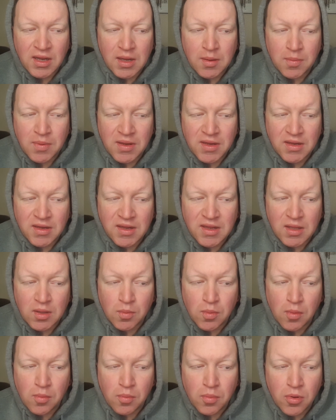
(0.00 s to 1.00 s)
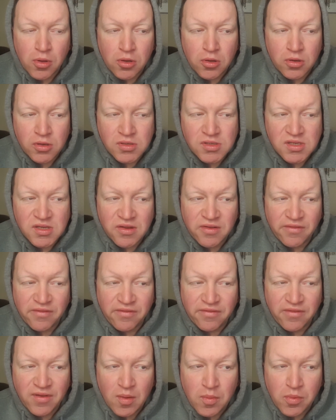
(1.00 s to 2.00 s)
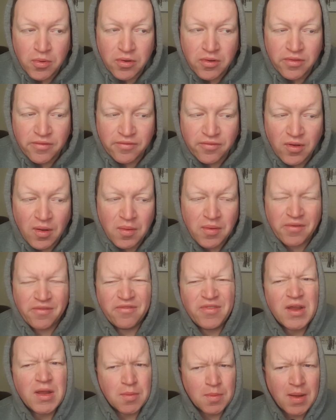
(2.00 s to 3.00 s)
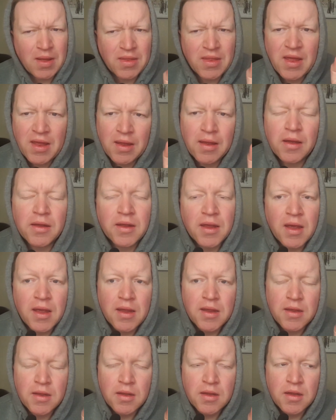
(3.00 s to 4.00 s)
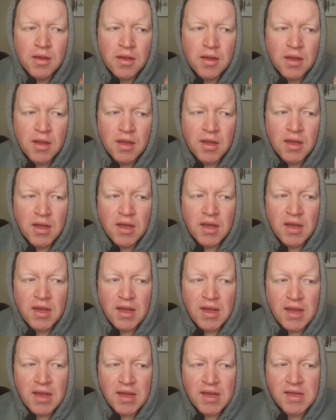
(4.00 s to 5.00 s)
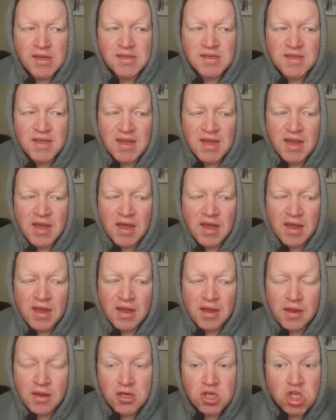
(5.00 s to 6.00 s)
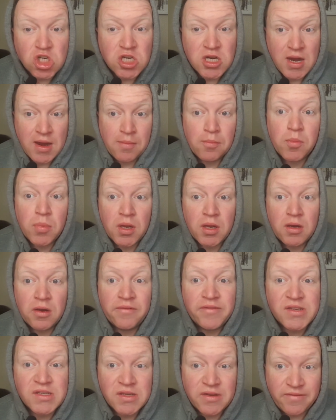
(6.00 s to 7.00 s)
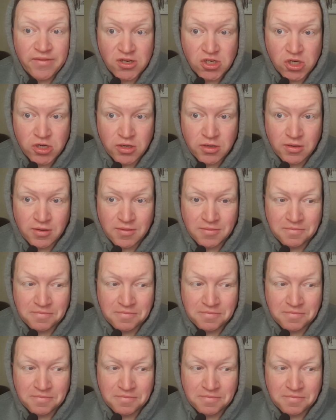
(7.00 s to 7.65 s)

He beat Gilbert Burns February the 4th. Think about that, okay? He is the champion of his division.